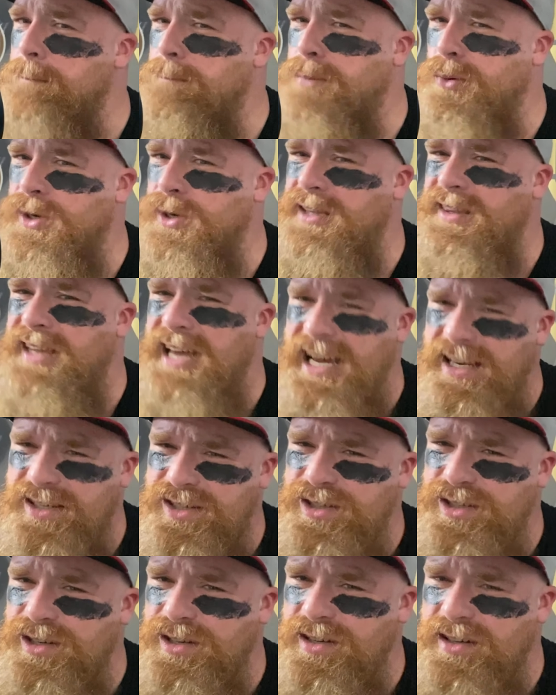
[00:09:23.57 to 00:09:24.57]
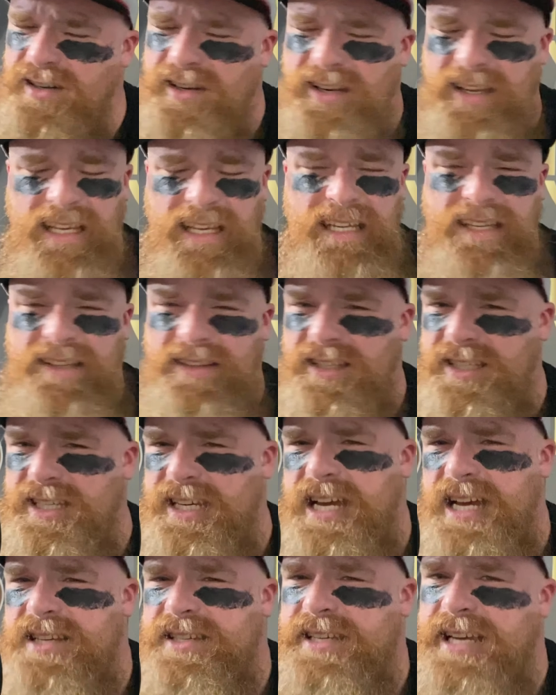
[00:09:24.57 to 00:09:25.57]
point last year. This
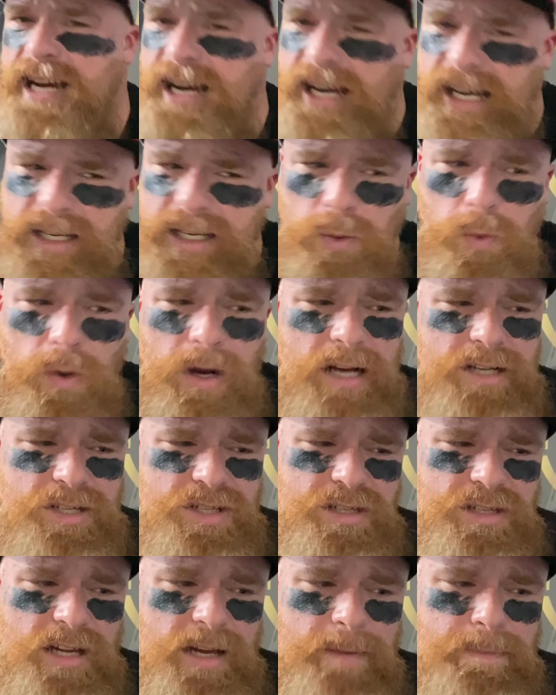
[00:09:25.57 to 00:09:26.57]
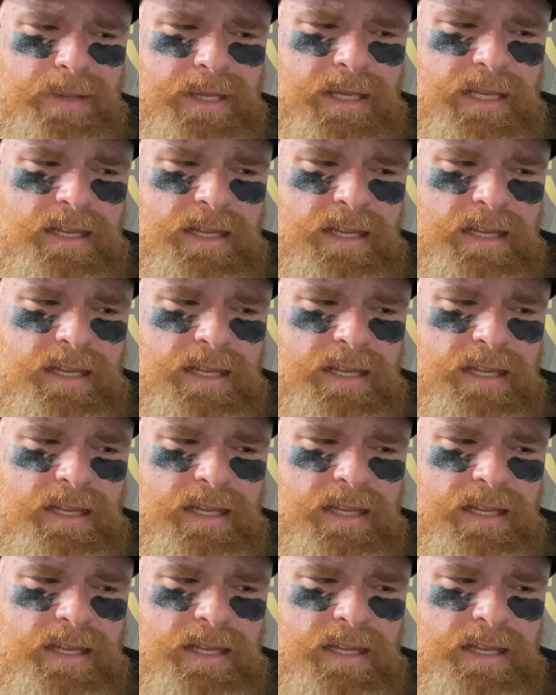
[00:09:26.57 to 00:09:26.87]
guy's kind of washed up.